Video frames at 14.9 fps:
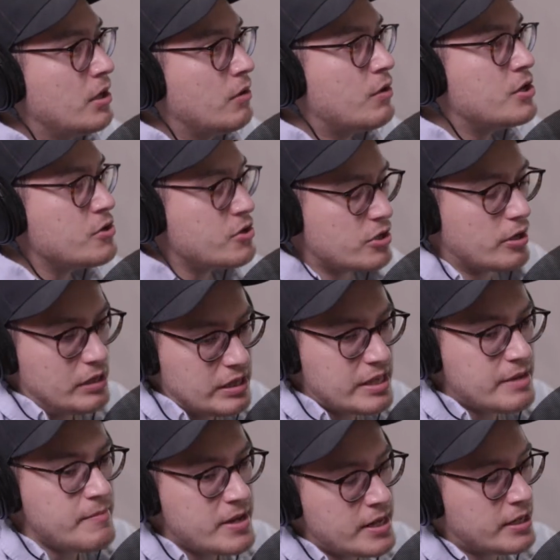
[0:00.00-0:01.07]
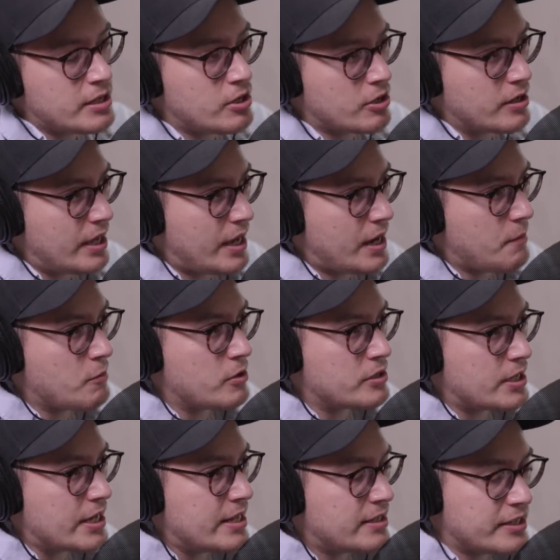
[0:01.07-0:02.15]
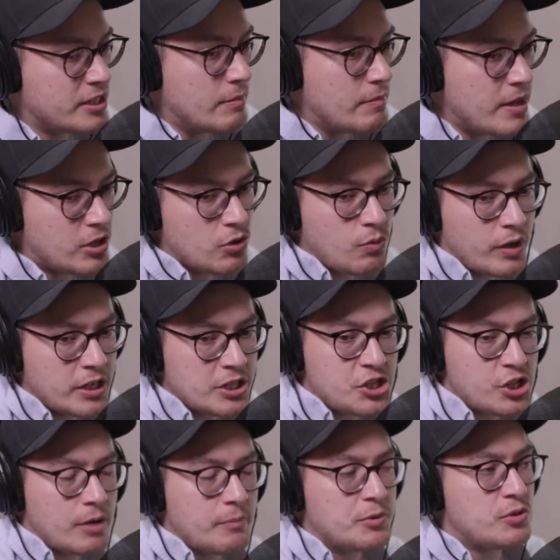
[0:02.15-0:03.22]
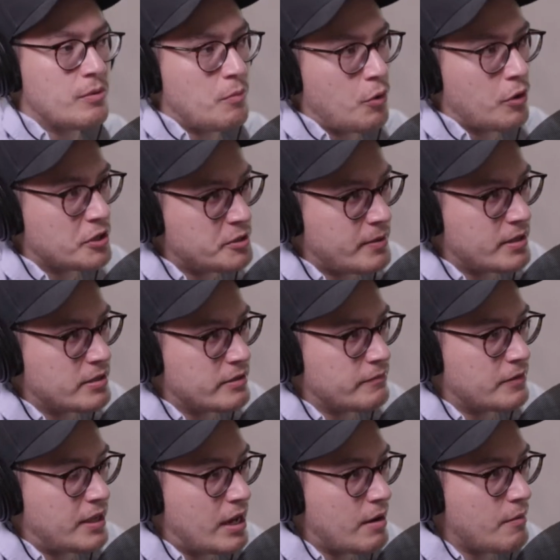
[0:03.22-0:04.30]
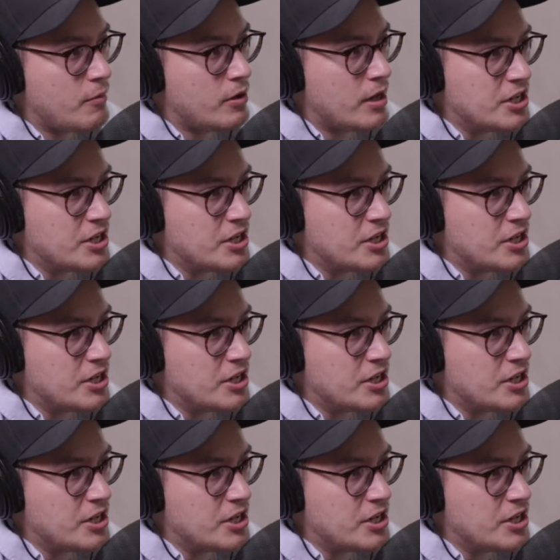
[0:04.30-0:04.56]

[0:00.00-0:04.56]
When you start limiting your cameras, it doesn't make you want to jump to a more expensive camera.